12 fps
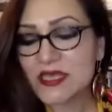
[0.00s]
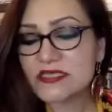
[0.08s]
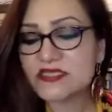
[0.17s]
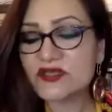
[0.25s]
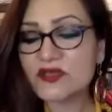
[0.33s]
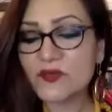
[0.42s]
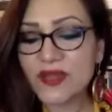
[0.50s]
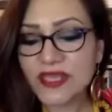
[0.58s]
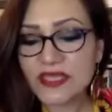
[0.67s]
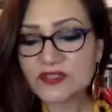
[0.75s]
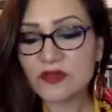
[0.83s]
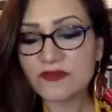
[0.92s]
So the
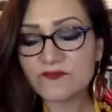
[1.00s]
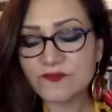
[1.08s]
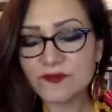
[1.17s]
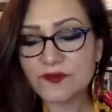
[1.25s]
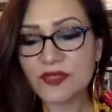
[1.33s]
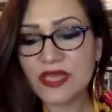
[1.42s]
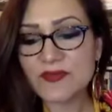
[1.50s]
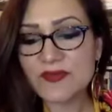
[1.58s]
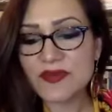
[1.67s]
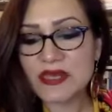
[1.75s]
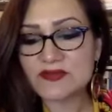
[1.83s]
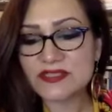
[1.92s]
way Joy of Urdu came
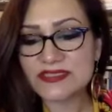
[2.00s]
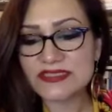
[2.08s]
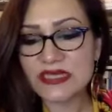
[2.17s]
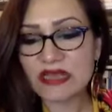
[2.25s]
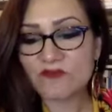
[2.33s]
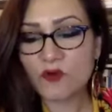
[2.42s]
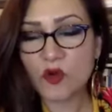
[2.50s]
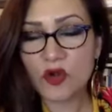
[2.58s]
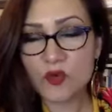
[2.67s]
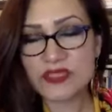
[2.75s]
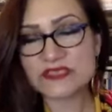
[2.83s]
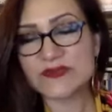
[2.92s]
about is that I've
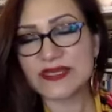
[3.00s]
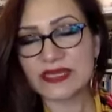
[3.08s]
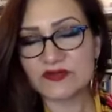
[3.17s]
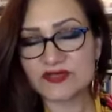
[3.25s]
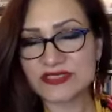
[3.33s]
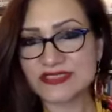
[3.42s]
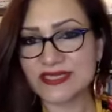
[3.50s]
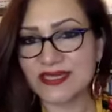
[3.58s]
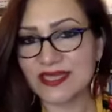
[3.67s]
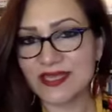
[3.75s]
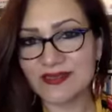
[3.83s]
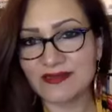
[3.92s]
always been interested
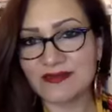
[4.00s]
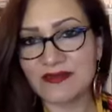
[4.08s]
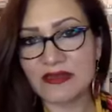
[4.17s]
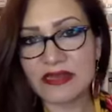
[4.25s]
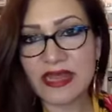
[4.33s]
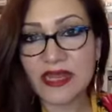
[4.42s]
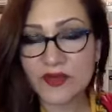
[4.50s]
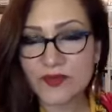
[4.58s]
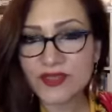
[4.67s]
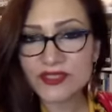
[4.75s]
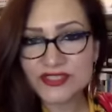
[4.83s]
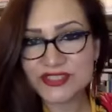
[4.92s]
in
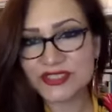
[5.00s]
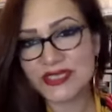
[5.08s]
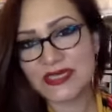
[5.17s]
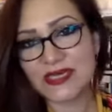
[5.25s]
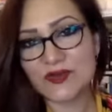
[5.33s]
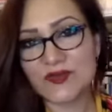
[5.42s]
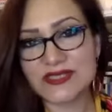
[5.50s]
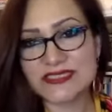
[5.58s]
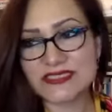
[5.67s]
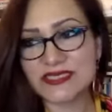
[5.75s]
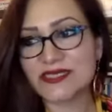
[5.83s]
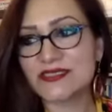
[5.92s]
language, in
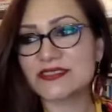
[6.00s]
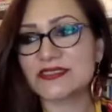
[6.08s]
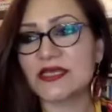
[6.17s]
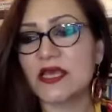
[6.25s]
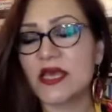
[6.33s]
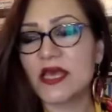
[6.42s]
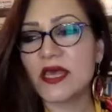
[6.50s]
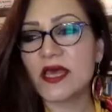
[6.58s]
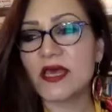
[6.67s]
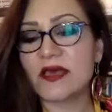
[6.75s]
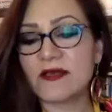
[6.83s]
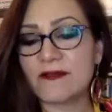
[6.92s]
linguistics.
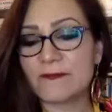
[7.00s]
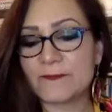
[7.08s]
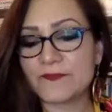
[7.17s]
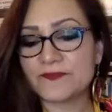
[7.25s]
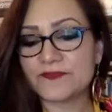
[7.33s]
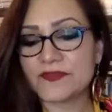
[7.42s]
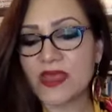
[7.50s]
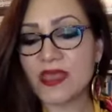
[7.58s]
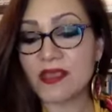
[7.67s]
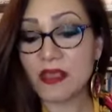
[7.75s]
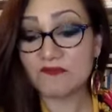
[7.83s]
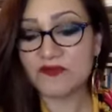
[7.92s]

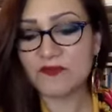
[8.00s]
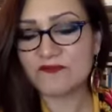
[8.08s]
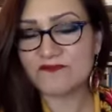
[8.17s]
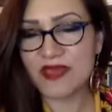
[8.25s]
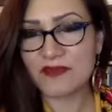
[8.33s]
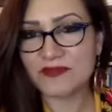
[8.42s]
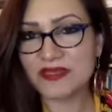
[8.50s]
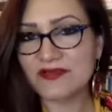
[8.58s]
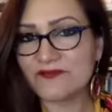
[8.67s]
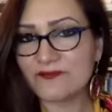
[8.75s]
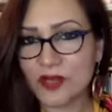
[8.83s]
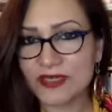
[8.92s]
I come from a family
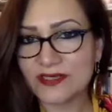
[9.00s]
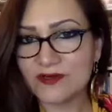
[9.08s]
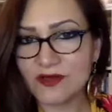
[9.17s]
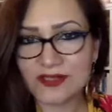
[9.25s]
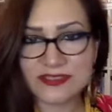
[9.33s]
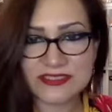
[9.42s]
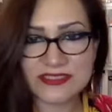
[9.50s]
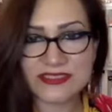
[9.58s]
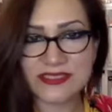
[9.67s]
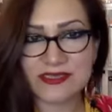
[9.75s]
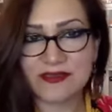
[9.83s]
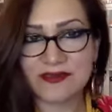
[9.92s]
of
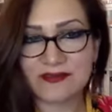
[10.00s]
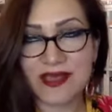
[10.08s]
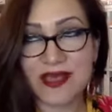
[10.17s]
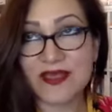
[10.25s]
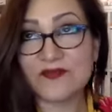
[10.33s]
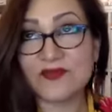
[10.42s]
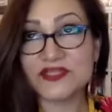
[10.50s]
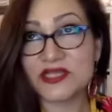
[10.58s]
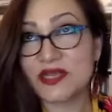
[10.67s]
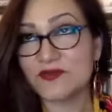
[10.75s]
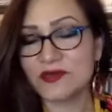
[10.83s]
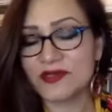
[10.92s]
polyglots. I wish
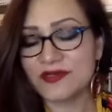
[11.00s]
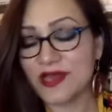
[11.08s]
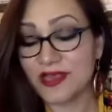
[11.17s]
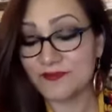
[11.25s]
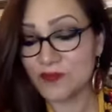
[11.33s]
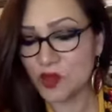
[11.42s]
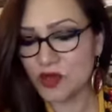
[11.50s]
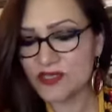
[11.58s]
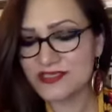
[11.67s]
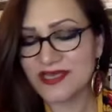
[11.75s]
I were, I'm not.